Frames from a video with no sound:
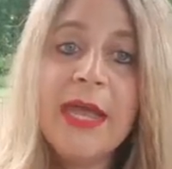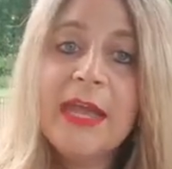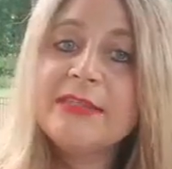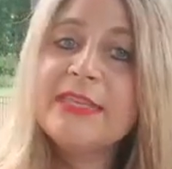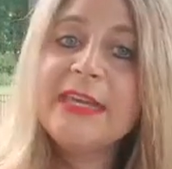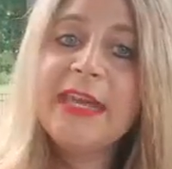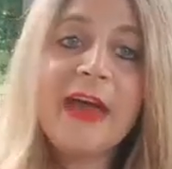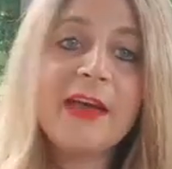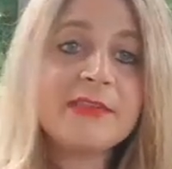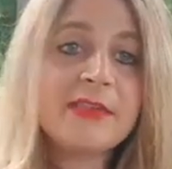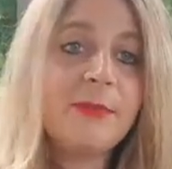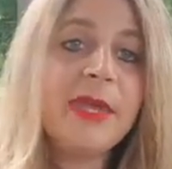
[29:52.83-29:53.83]
And see,
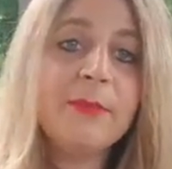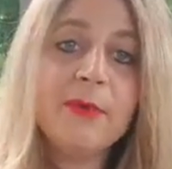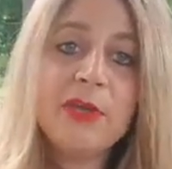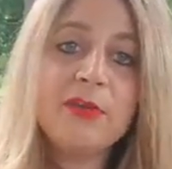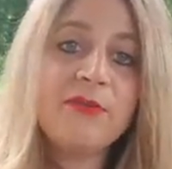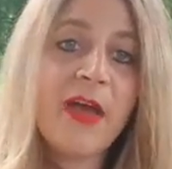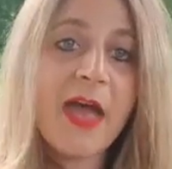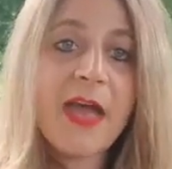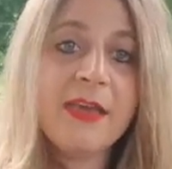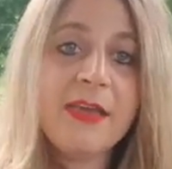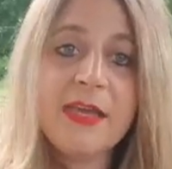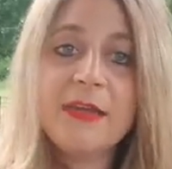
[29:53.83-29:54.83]
guys, the people you
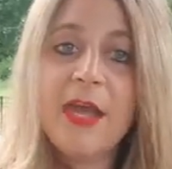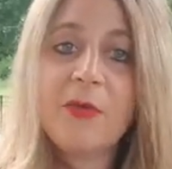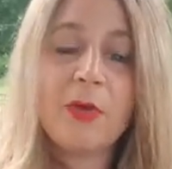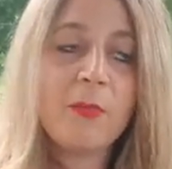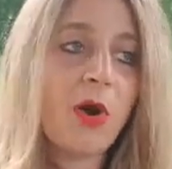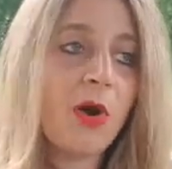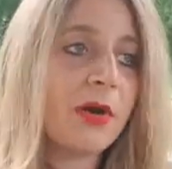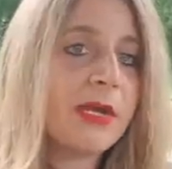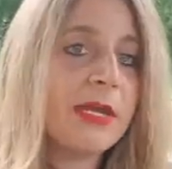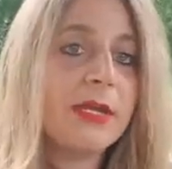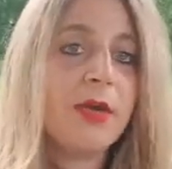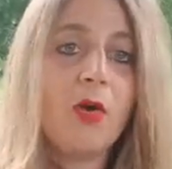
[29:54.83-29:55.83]
find in network
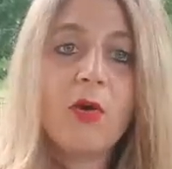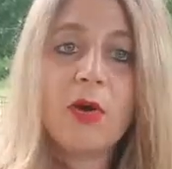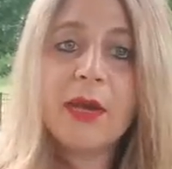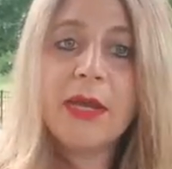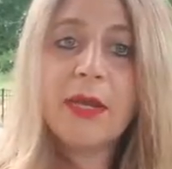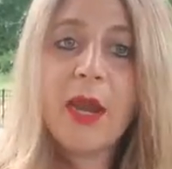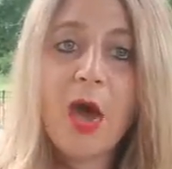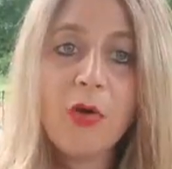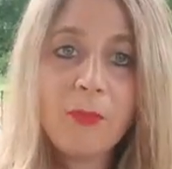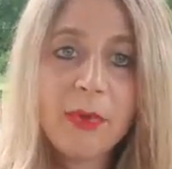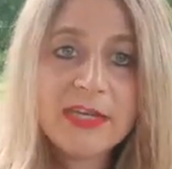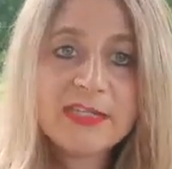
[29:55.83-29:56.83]
marketing or in
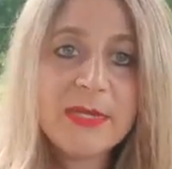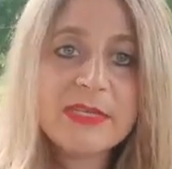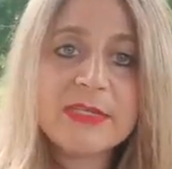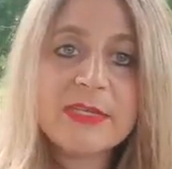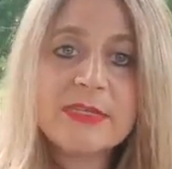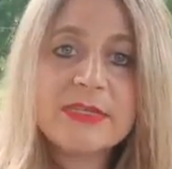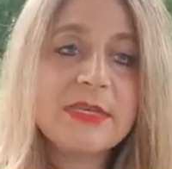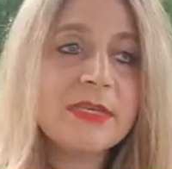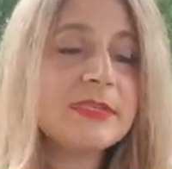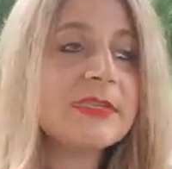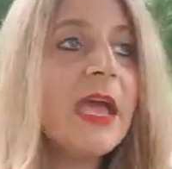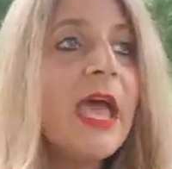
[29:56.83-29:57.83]
home-based
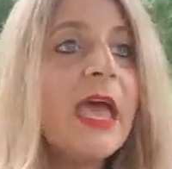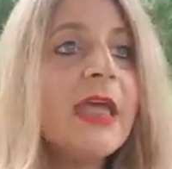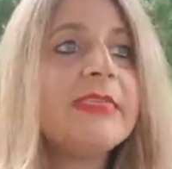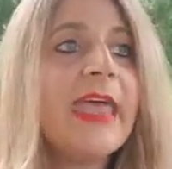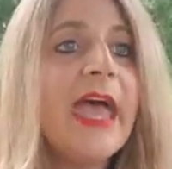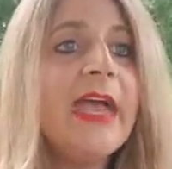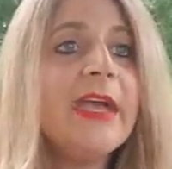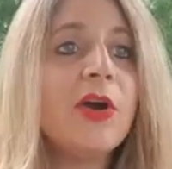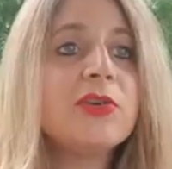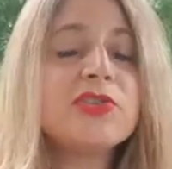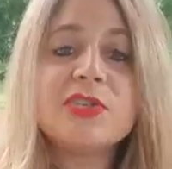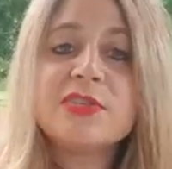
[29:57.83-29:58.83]
businesses, they
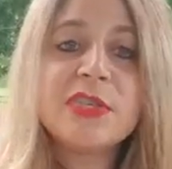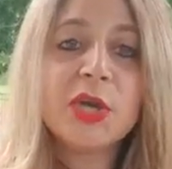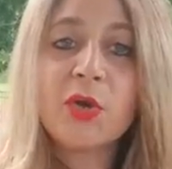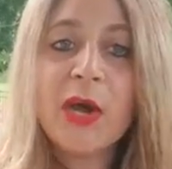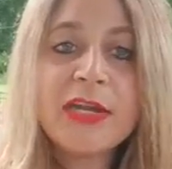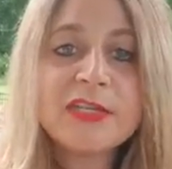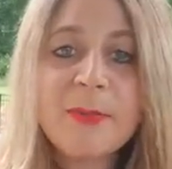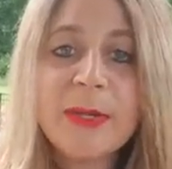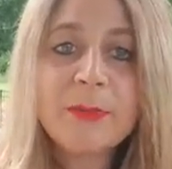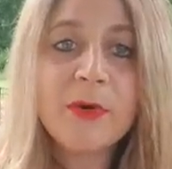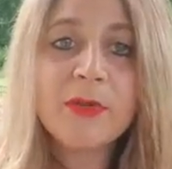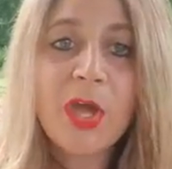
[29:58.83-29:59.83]
are just the greatest
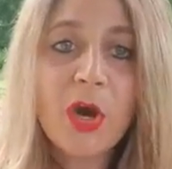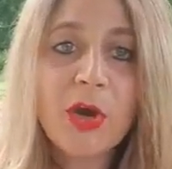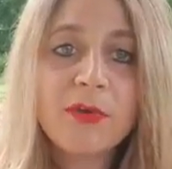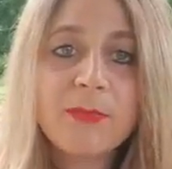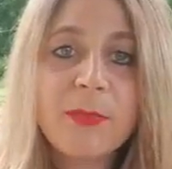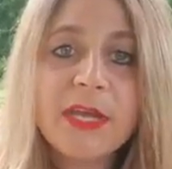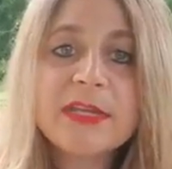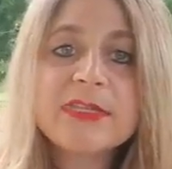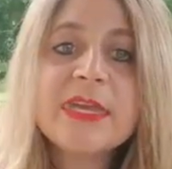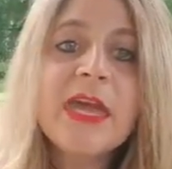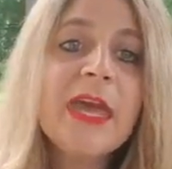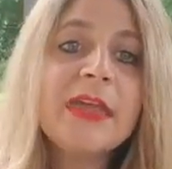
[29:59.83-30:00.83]
people on earth,
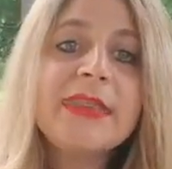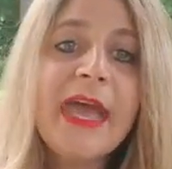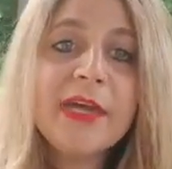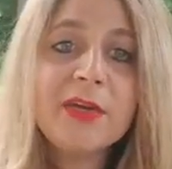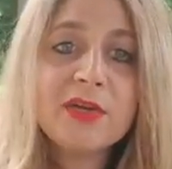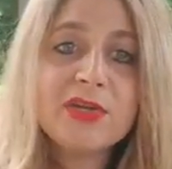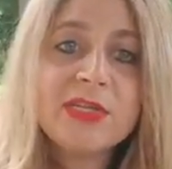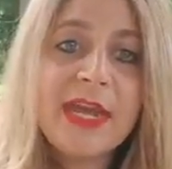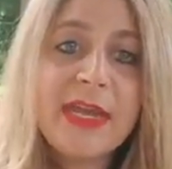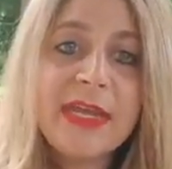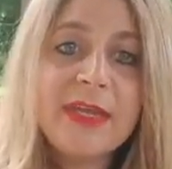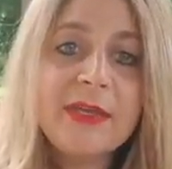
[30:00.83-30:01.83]
because they
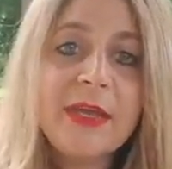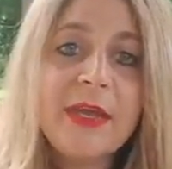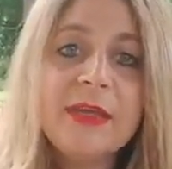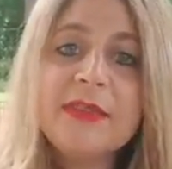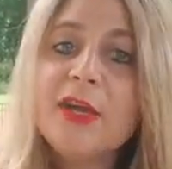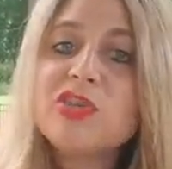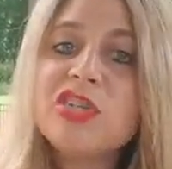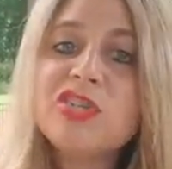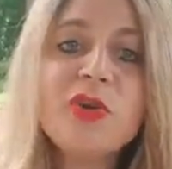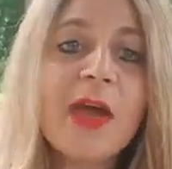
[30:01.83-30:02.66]
understand. They're just